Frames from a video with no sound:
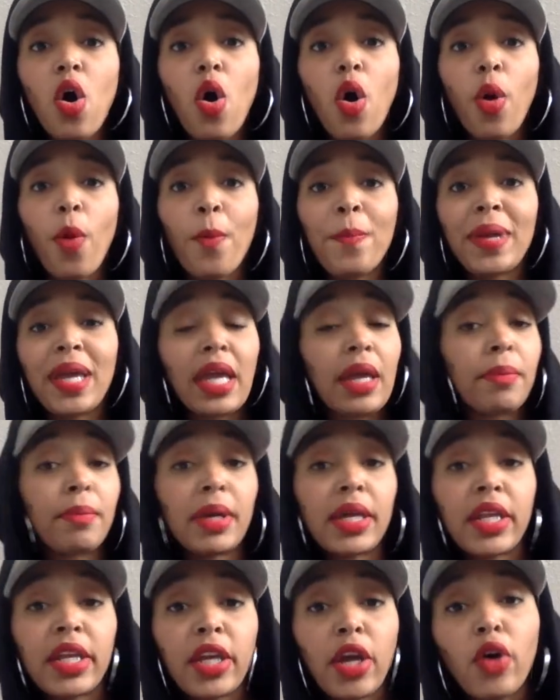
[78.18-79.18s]
on being
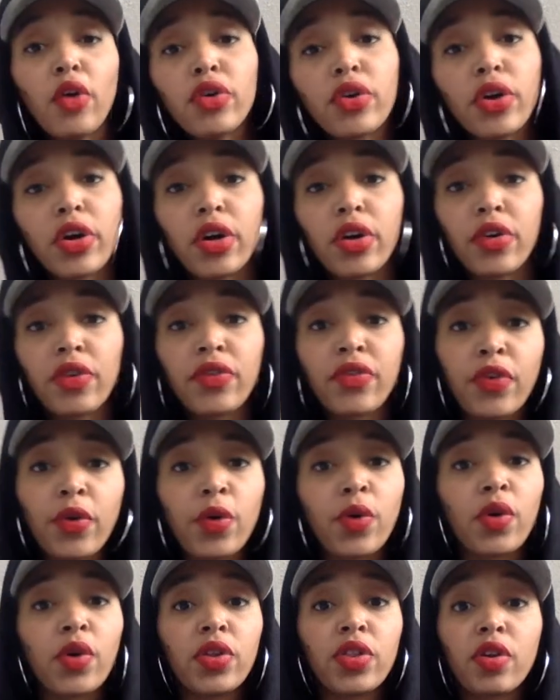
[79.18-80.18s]
mediocre
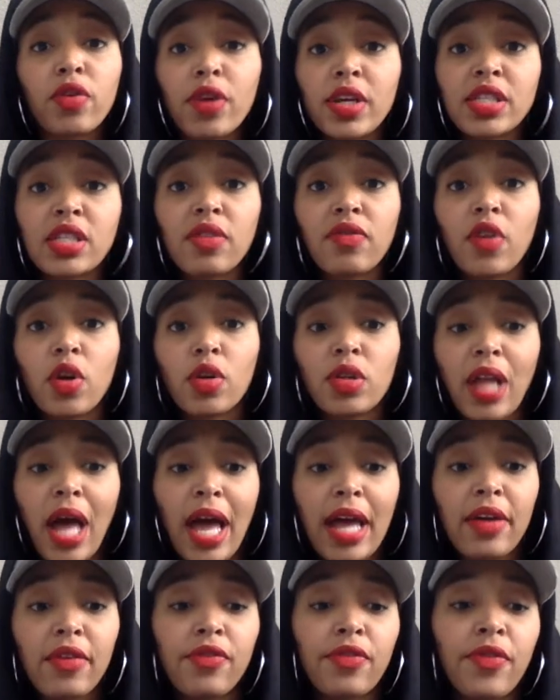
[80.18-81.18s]
for the rest of your
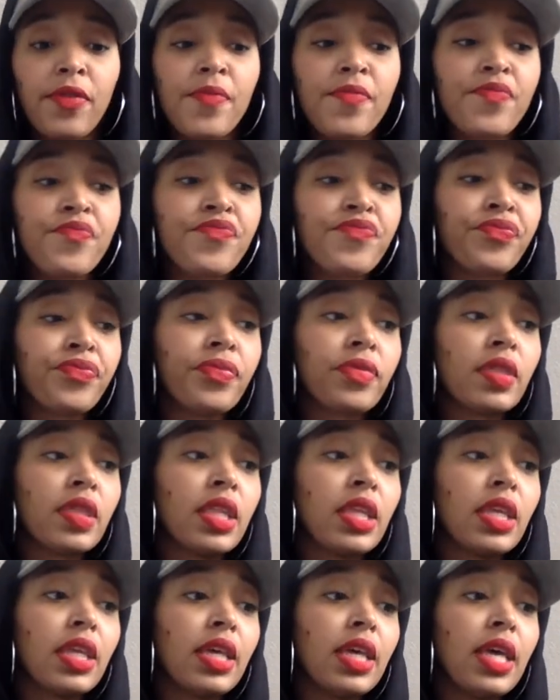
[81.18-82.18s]
life.
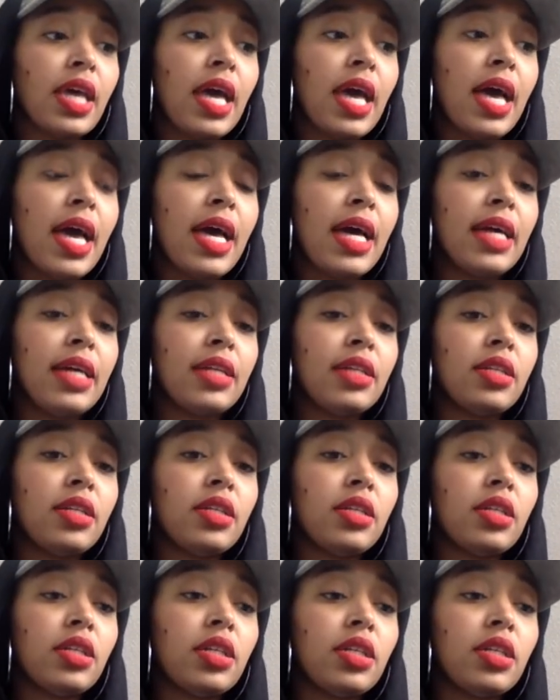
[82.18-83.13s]
And